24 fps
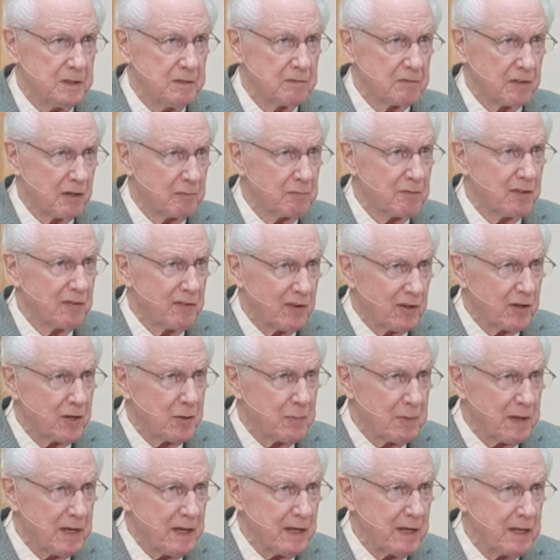from the very
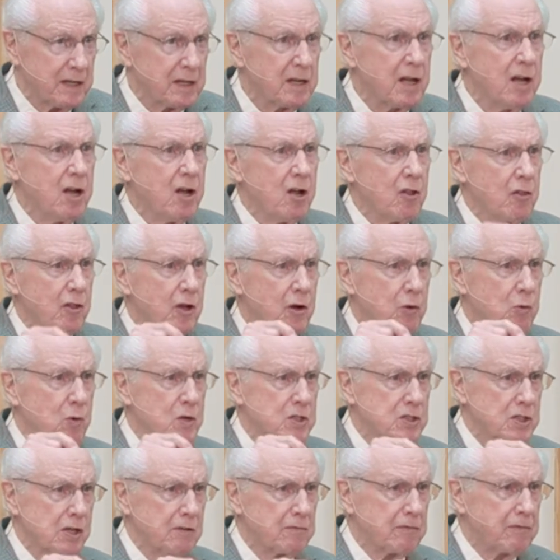beginning, there
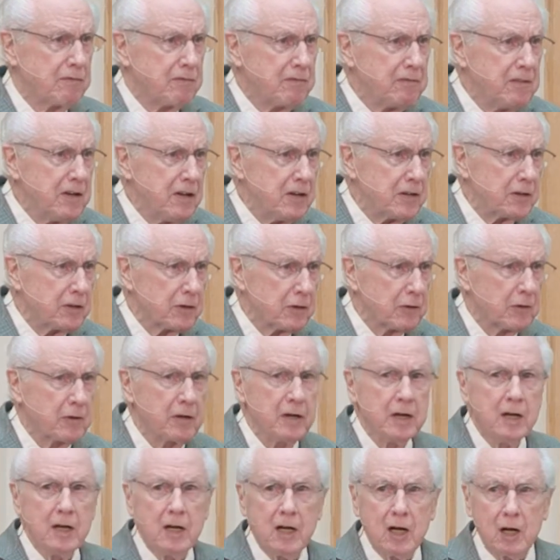was a fear
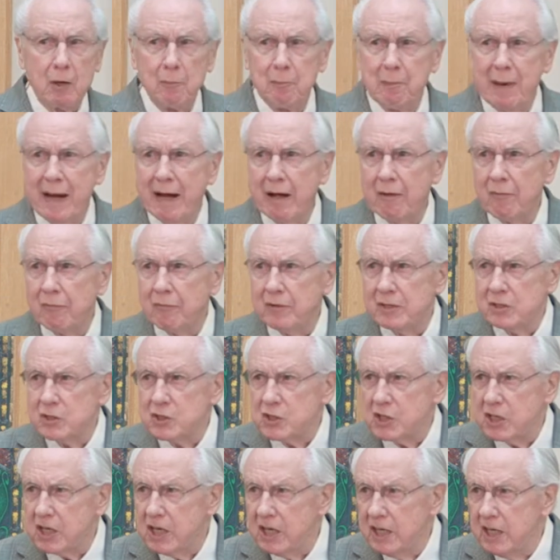about
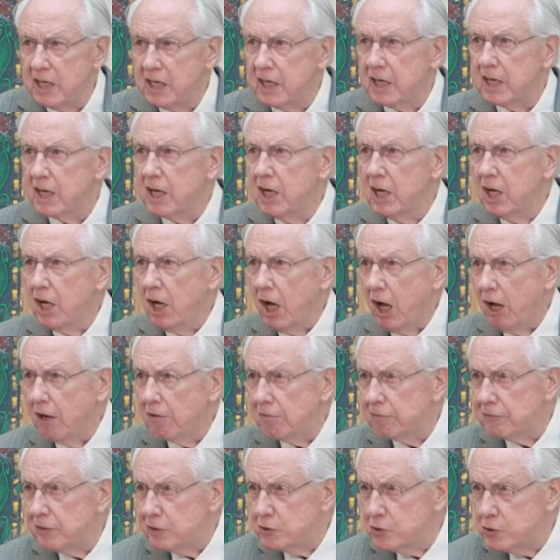this King
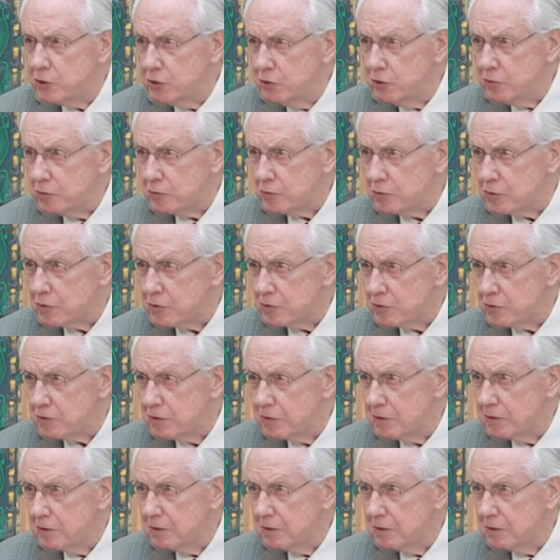of the Jews.